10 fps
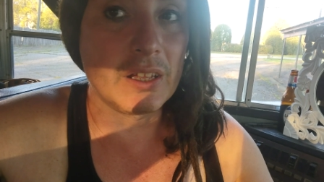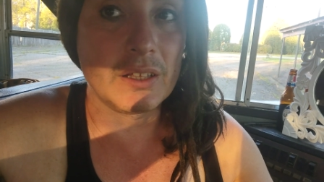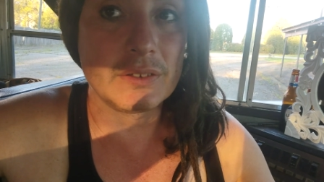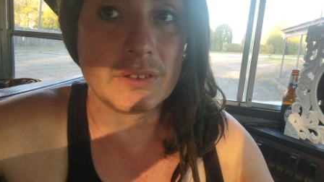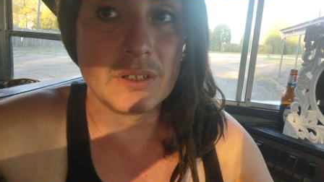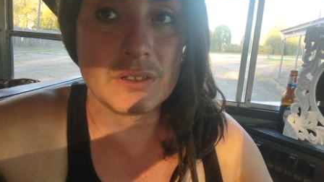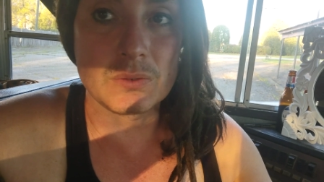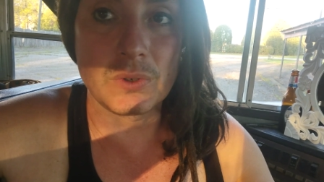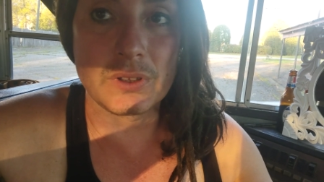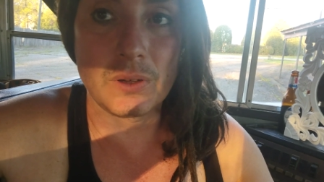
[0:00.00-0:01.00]
yeah, it
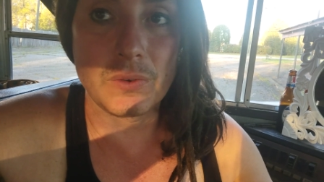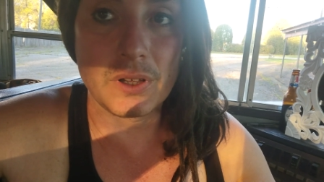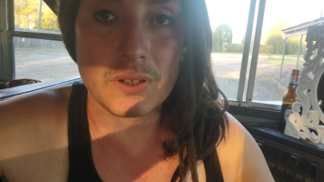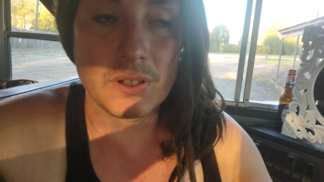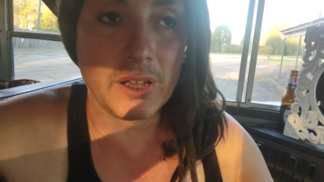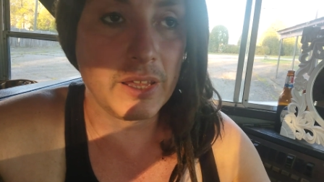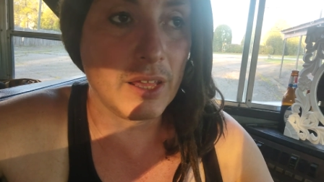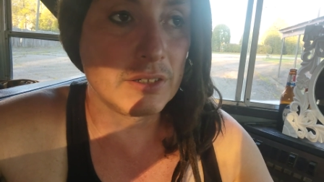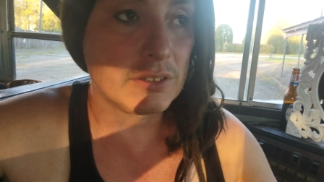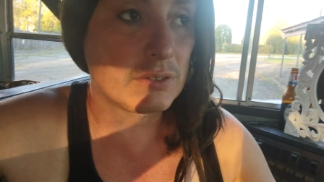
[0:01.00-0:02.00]
doesn't work that way. I
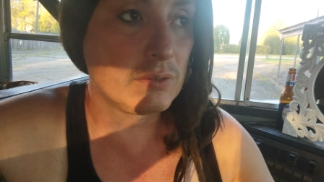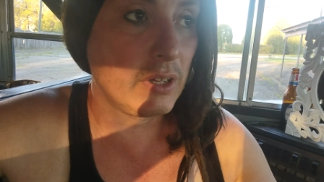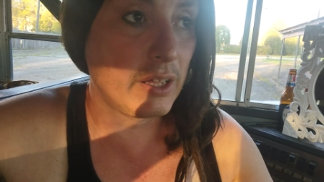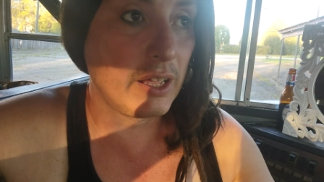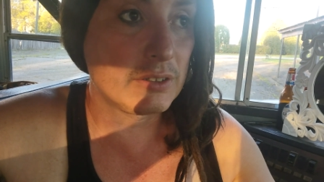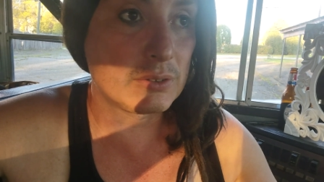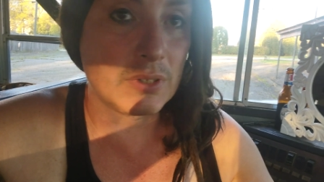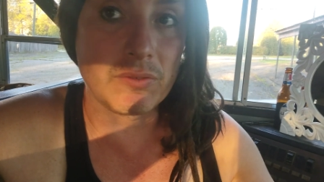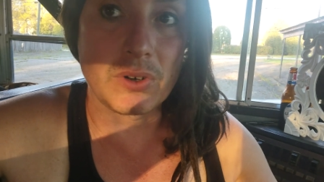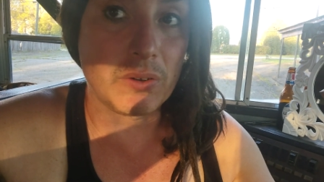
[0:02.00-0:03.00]
can't just I can't just
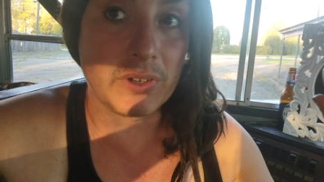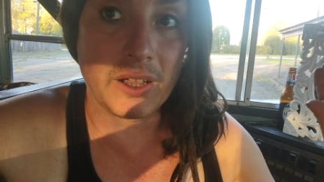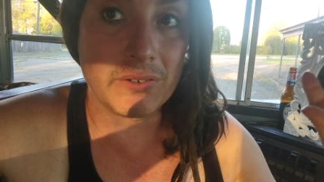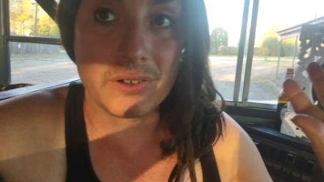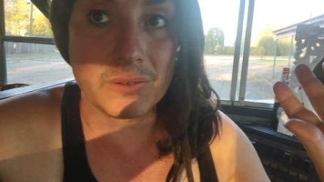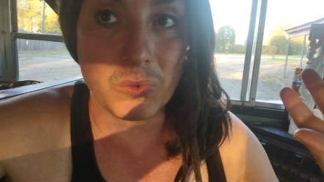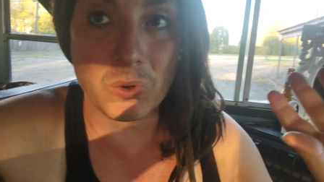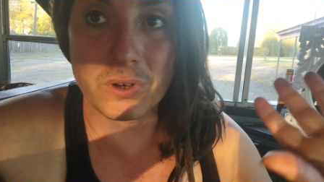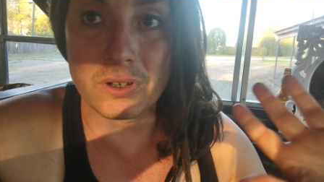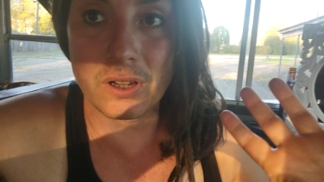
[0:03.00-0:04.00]
drive around town
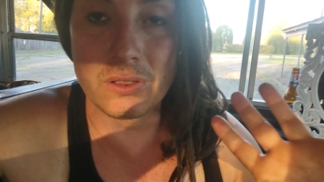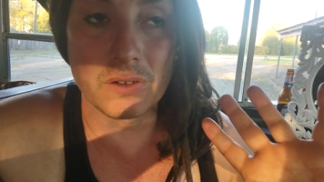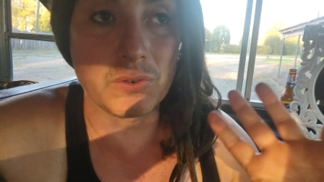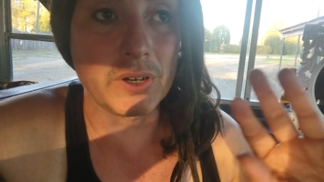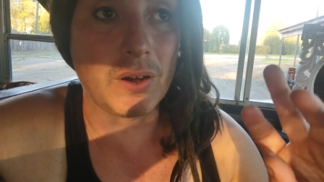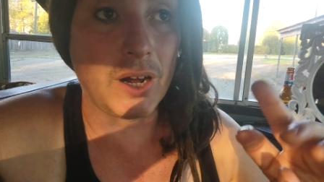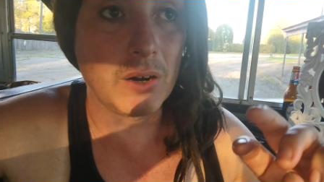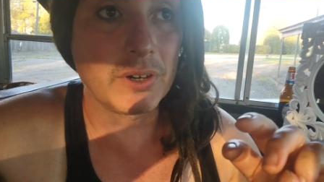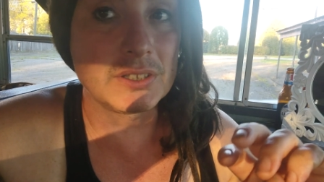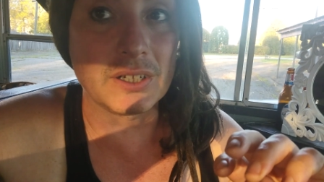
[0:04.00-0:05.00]
anymore and, and look for now
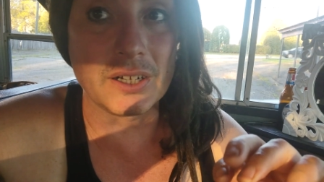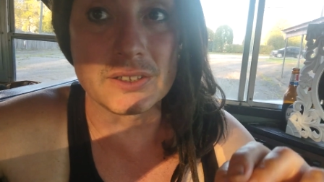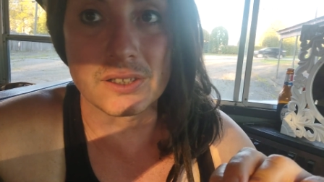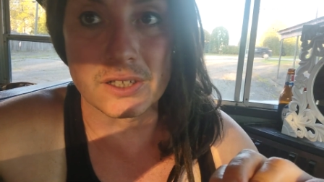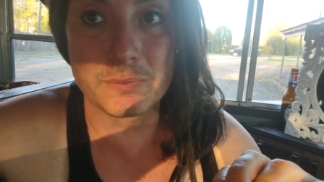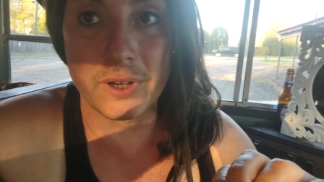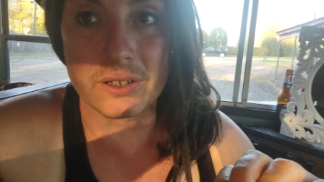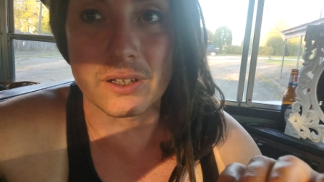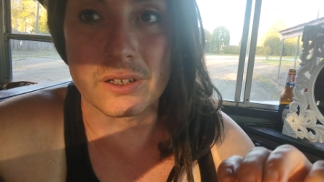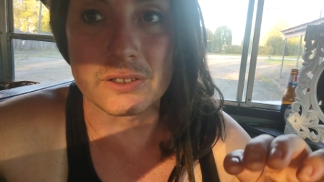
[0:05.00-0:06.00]
hiring signs and
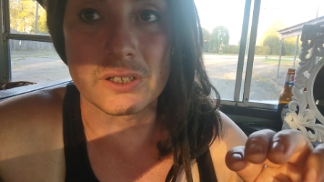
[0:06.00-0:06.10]
expect to get a